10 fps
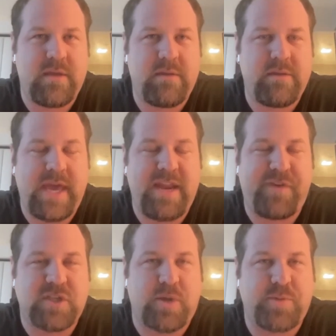
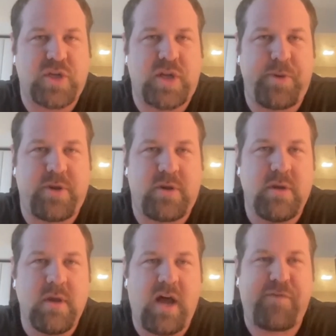NFL script showed up in your
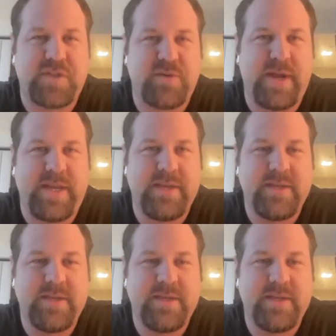office already?